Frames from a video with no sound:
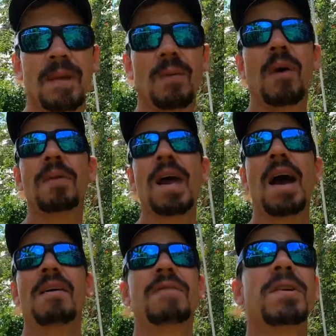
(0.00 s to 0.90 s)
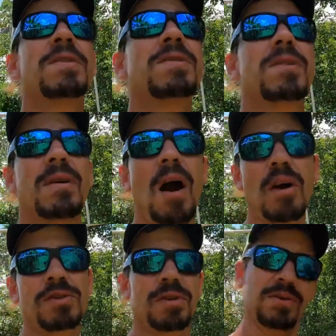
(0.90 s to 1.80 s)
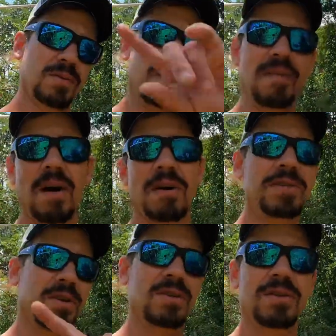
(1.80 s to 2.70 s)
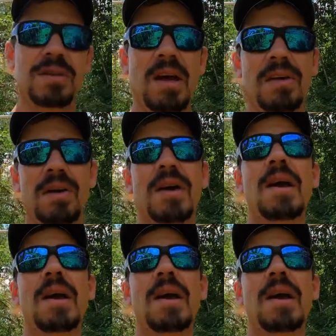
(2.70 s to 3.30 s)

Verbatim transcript: what we have is arches. We have arches that are